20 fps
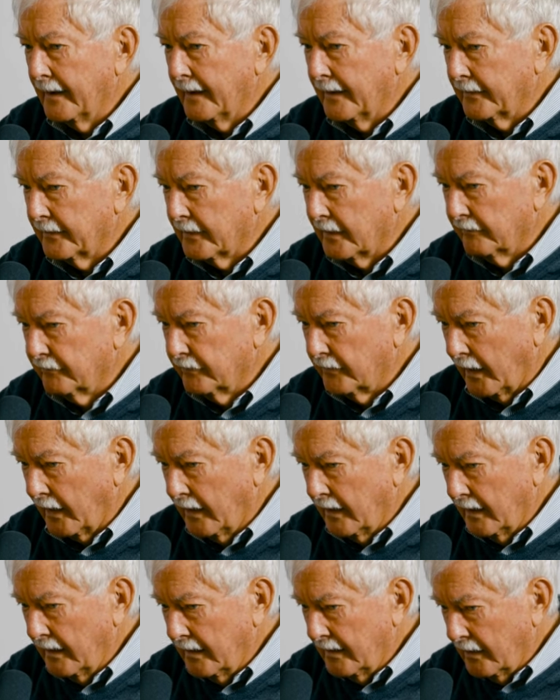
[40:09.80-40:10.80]
and they've
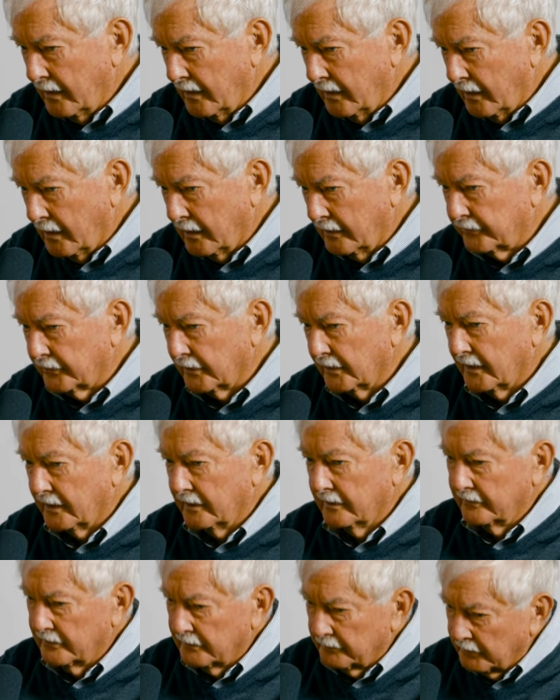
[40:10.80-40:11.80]

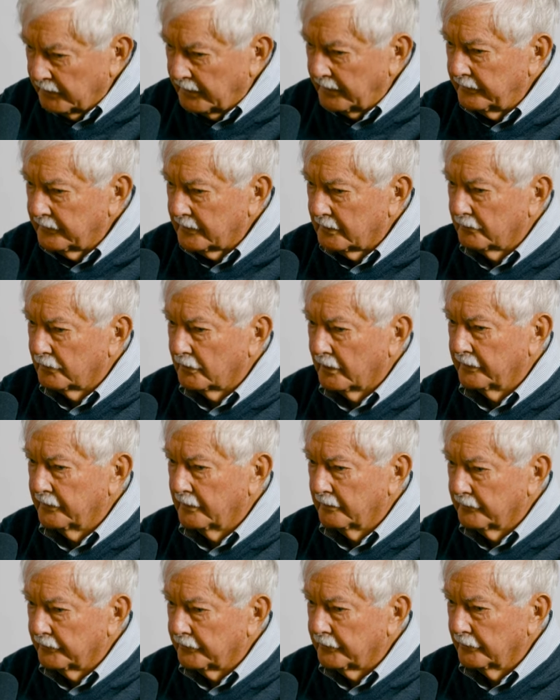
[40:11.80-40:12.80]
isolated them, let them run
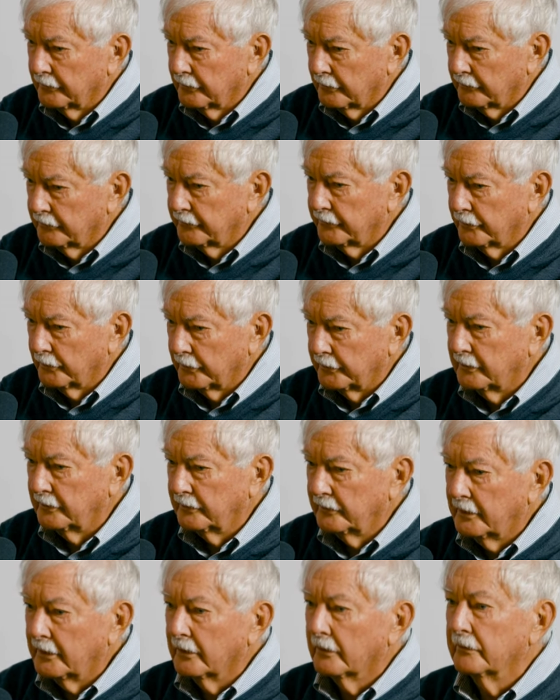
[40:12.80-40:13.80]
themselves
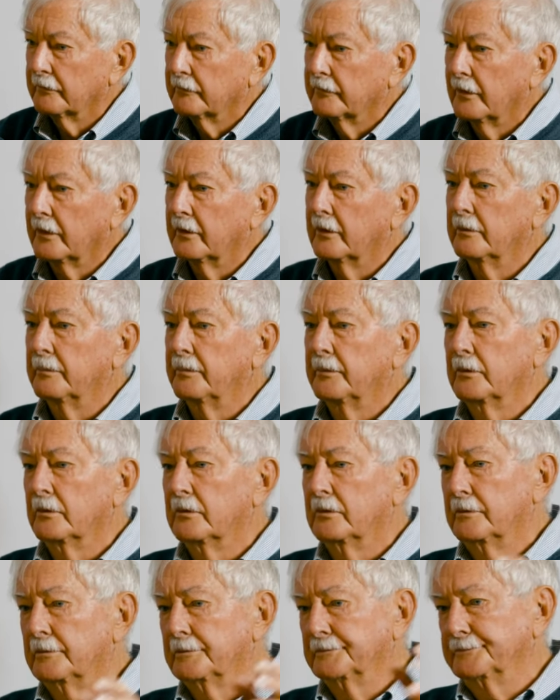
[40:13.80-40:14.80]
within the envelope
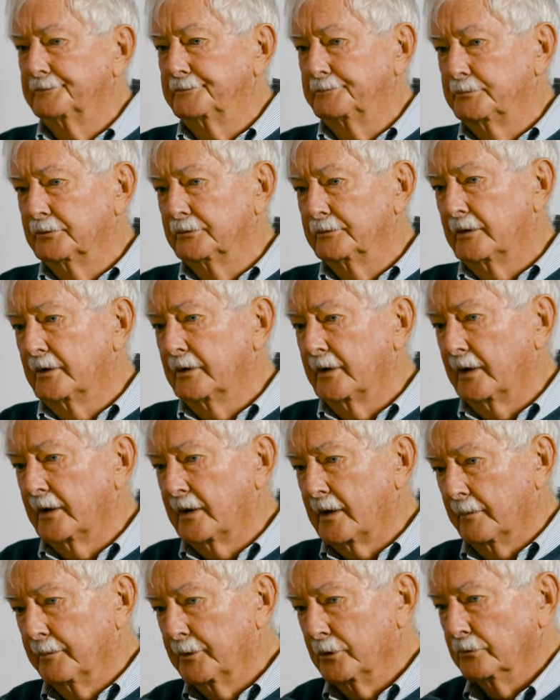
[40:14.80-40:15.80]
of providing
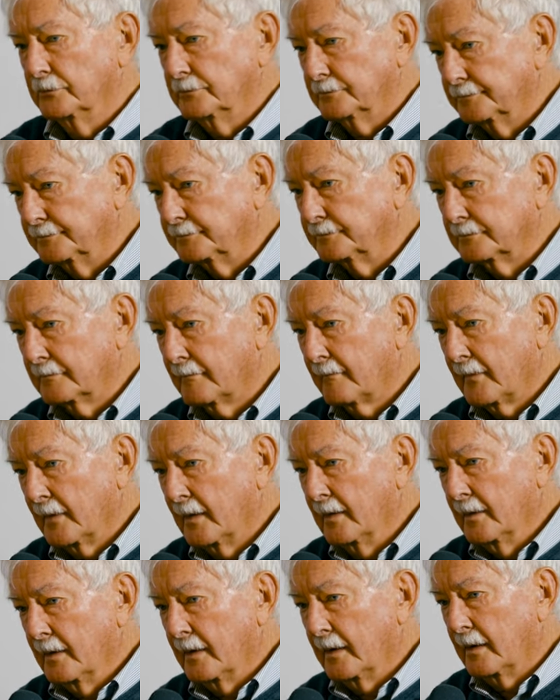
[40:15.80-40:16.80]
capital
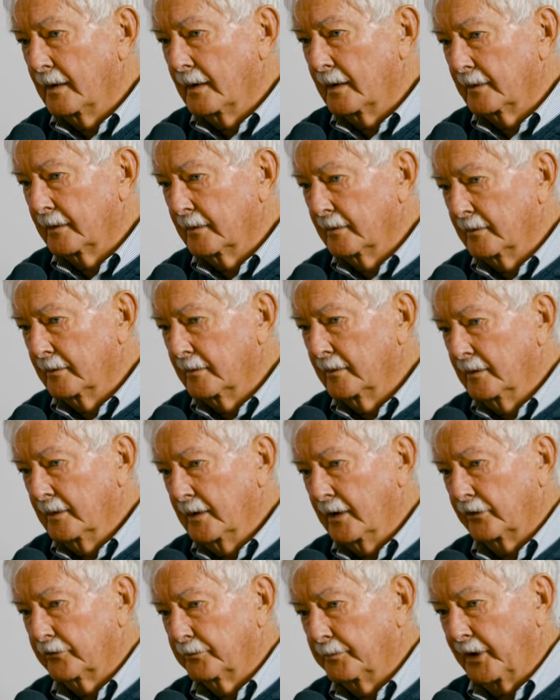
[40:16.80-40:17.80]
mm-hmm. and
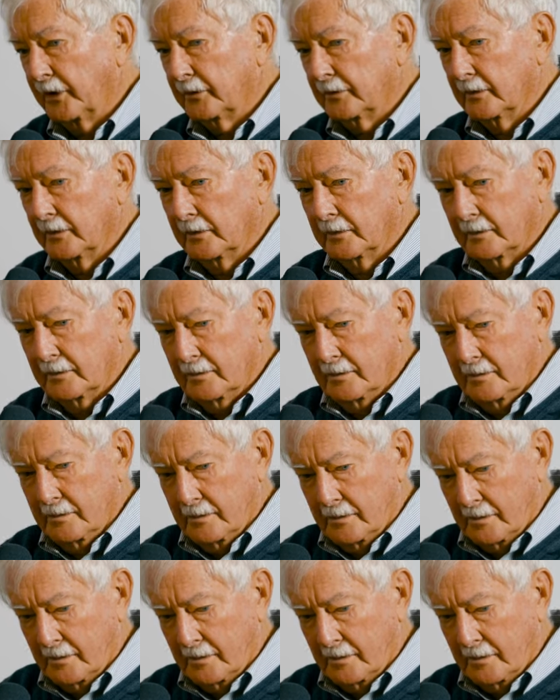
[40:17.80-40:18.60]
expecting